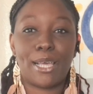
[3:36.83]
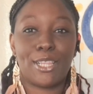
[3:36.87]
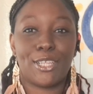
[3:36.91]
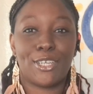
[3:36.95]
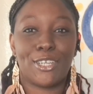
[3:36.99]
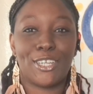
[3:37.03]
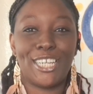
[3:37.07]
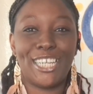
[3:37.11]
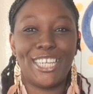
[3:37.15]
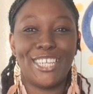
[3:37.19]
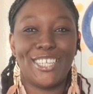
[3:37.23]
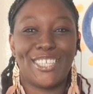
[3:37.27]

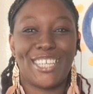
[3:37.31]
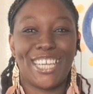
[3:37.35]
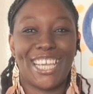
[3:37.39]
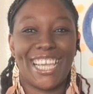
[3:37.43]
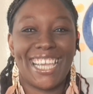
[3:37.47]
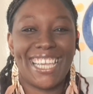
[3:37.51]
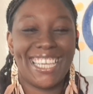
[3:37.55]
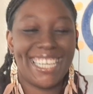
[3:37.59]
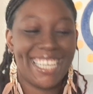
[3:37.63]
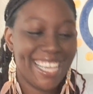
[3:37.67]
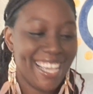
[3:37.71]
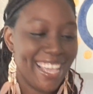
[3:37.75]

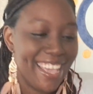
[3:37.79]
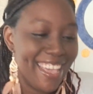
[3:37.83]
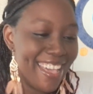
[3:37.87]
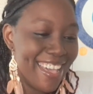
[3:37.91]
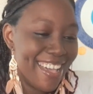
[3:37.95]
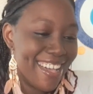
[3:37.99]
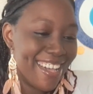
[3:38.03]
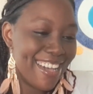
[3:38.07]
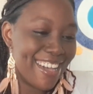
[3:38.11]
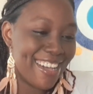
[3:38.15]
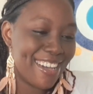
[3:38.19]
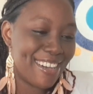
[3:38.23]
Mallory,
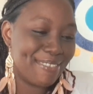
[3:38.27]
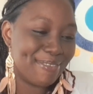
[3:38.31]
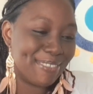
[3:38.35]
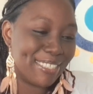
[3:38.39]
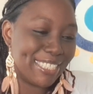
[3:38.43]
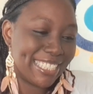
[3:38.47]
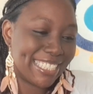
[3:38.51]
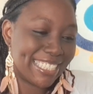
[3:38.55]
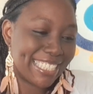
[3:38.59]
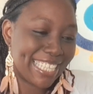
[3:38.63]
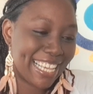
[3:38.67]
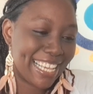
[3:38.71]
okay? Um,
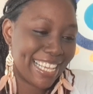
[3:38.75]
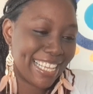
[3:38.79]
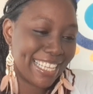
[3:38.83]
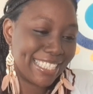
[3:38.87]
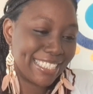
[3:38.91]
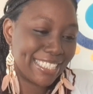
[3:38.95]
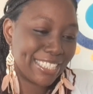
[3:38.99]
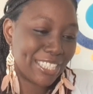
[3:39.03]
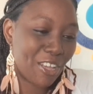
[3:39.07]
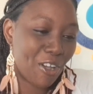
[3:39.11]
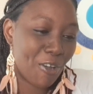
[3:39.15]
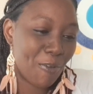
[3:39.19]
it
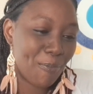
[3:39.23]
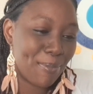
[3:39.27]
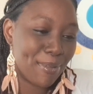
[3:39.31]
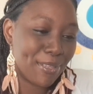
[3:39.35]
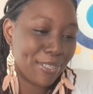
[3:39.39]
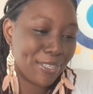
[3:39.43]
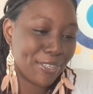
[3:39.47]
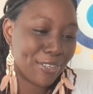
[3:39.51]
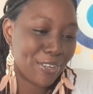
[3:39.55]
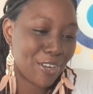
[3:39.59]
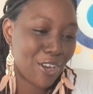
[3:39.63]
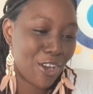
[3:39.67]
says,
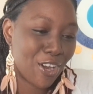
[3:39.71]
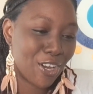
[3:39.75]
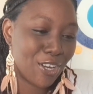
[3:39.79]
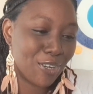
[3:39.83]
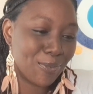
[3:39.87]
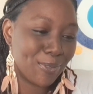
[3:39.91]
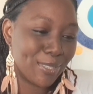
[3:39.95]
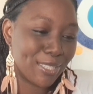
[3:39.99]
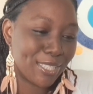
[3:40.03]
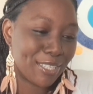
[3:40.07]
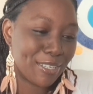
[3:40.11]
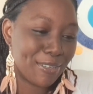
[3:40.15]
open your
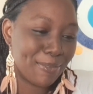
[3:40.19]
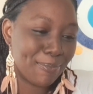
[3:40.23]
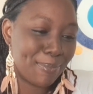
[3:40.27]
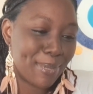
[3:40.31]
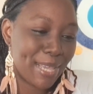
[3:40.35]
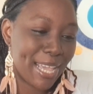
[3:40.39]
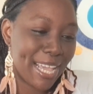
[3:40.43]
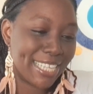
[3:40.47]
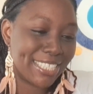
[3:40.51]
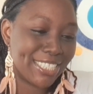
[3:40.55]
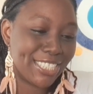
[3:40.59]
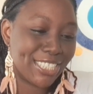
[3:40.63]
heart with
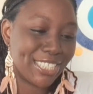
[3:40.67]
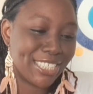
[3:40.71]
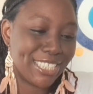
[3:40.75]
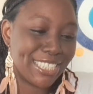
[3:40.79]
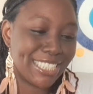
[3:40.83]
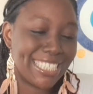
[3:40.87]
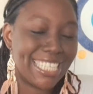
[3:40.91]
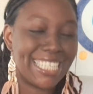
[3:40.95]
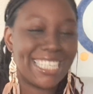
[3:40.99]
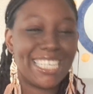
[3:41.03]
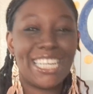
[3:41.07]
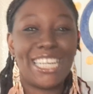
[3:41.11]

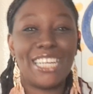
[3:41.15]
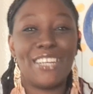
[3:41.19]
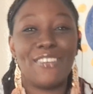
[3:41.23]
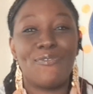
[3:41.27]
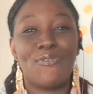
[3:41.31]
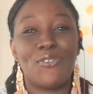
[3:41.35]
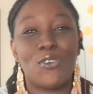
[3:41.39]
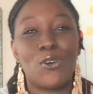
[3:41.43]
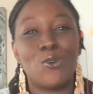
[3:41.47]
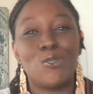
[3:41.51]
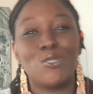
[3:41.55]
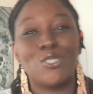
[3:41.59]
compassion and
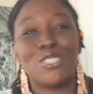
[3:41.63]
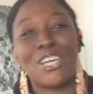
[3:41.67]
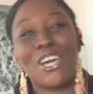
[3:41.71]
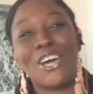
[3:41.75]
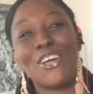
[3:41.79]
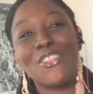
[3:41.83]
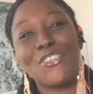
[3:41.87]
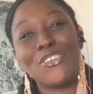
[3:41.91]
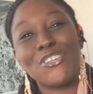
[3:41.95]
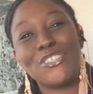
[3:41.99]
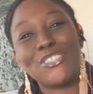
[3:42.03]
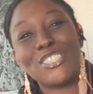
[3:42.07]
enfold
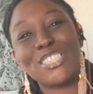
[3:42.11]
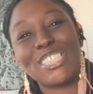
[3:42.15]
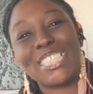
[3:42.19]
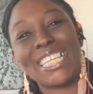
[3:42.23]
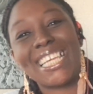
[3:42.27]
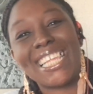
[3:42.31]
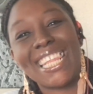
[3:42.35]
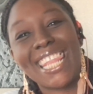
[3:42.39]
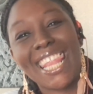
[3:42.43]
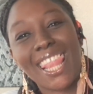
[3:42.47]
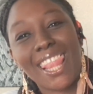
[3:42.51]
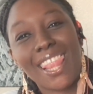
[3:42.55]
others
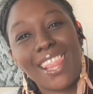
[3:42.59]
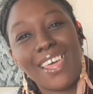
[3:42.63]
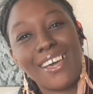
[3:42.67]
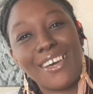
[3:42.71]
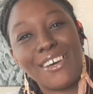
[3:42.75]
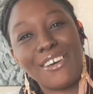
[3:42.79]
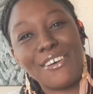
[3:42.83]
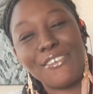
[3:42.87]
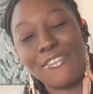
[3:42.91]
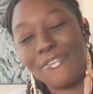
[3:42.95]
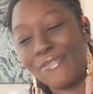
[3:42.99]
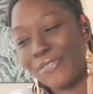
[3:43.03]
in
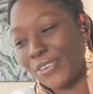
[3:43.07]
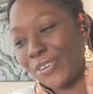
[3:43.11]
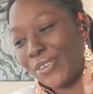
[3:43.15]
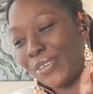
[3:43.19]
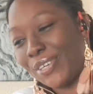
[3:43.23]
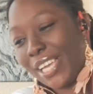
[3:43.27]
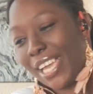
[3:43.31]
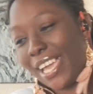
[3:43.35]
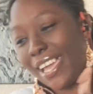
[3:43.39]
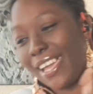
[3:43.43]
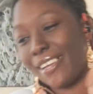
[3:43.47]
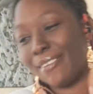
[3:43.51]
love,
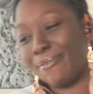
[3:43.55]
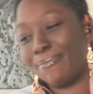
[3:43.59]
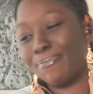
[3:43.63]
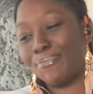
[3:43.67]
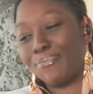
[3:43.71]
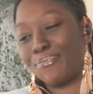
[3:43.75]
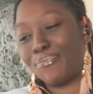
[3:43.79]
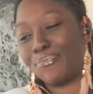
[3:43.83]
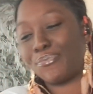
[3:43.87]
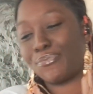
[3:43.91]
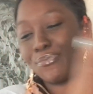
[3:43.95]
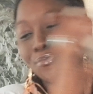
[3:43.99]
okay?
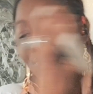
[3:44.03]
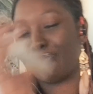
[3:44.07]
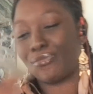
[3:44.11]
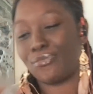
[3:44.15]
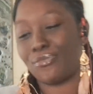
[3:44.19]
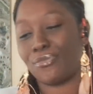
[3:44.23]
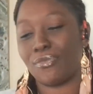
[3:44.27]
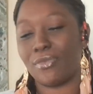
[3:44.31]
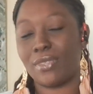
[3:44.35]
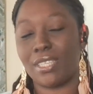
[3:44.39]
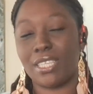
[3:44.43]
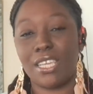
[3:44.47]

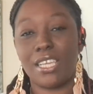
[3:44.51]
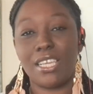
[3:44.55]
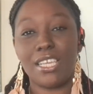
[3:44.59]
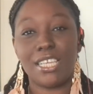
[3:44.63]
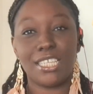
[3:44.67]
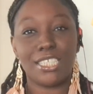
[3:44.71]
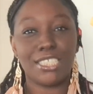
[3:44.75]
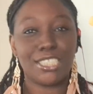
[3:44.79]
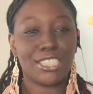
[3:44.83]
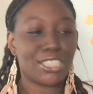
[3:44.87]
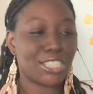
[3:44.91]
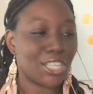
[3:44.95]

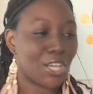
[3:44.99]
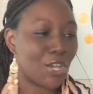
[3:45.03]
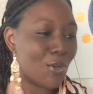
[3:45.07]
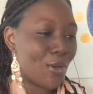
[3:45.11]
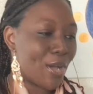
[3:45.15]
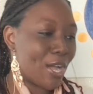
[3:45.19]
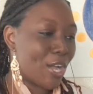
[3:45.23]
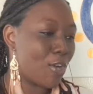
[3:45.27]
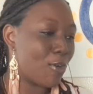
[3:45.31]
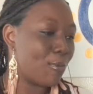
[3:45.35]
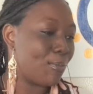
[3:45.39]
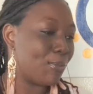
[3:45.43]

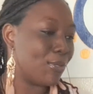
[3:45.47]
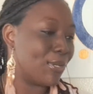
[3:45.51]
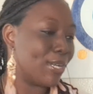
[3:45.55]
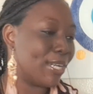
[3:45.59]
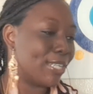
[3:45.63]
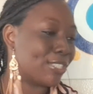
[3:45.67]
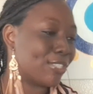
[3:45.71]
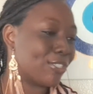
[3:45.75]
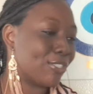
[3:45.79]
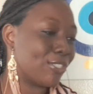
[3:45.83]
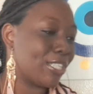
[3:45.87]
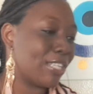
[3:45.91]
So I hope you
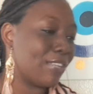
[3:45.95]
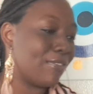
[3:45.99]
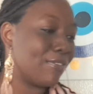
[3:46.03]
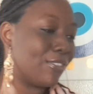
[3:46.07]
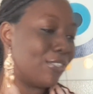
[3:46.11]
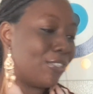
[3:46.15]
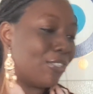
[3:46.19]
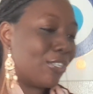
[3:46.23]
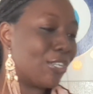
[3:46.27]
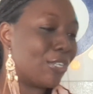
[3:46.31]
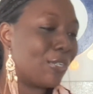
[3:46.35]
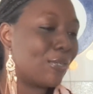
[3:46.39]
guys are
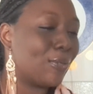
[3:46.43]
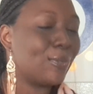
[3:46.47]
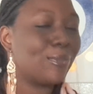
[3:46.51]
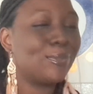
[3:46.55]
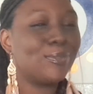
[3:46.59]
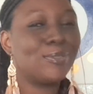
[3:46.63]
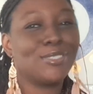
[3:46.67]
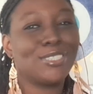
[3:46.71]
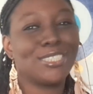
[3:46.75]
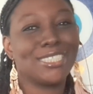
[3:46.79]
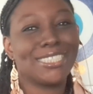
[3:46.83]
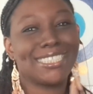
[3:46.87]
giving, you
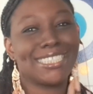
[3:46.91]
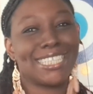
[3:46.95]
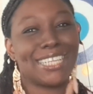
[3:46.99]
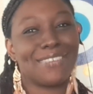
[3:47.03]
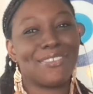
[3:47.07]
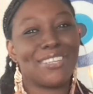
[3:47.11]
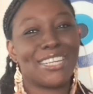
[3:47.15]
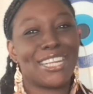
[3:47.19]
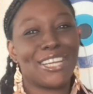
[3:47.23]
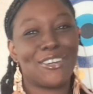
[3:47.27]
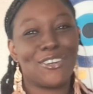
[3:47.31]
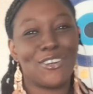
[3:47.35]
know, just
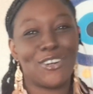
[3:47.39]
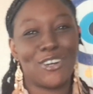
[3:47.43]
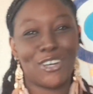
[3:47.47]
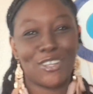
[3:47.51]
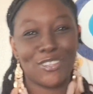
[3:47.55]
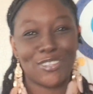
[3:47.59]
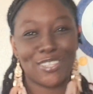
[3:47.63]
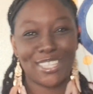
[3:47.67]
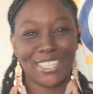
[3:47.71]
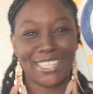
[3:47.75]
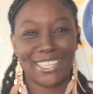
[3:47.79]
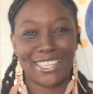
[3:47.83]
giving out
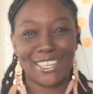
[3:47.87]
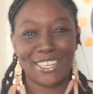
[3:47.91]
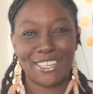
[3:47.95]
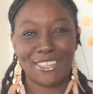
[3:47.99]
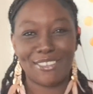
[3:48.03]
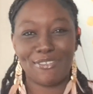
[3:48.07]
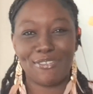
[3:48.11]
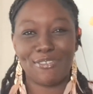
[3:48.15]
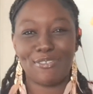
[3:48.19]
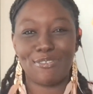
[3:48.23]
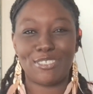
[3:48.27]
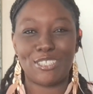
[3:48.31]
all the
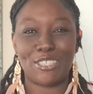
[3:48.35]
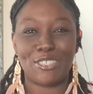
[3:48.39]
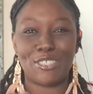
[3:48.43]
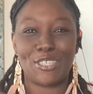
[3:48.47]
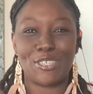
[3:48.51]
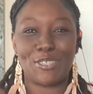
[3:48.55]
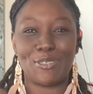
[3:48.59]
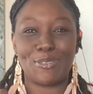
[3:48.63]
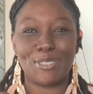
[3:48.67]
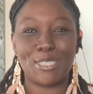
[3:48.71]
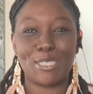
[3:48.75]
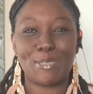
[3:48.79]
love,
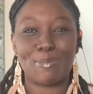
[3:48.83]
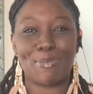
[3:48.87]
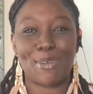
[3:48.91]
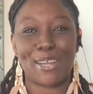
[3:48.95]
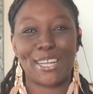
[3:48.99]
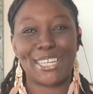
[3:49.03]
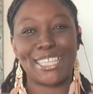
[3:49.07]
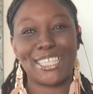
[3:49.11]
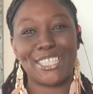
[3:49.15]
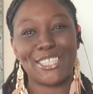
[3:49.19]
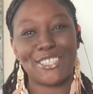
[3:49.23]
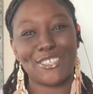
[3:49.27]
you know,
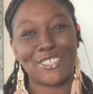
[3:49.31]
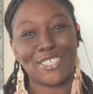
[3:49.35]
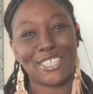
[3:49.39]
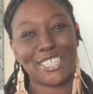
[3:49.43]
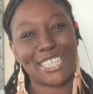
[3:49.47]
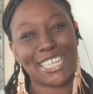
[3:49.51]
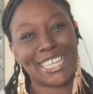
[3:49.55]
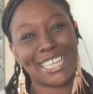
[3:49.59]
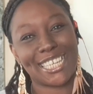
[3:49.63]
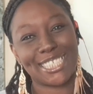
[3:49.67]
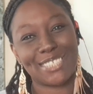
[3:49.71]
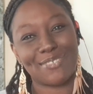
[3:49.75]
spreading your
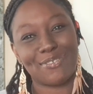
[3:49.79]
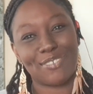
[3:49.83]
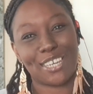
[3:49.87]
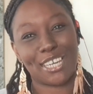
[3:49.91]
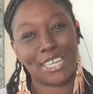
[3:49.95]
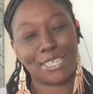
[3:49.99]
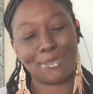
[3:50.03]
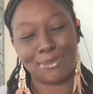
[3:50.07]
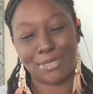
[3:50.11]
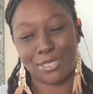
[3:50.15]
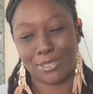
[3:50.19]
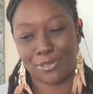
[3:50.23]
good ass
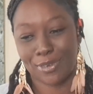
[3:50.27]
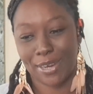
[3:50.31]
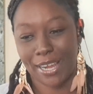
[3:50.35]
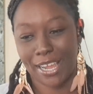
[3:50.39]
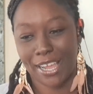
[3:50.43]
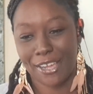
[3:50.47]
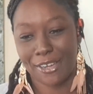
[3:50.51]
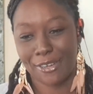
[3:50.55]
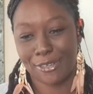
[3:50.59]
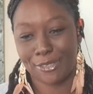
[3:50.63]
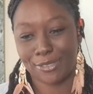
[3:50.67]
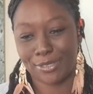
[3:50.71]
vibes
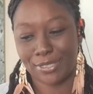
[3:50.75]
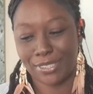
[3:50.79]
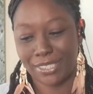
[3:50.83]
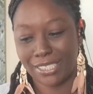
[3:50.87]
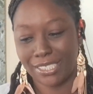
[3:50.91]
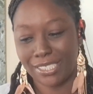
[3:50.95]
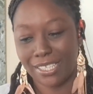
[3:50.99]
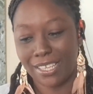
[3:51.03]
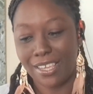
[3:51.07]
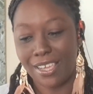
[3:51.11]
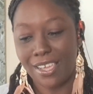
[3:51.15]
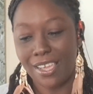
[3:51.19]

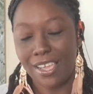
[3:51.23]
around.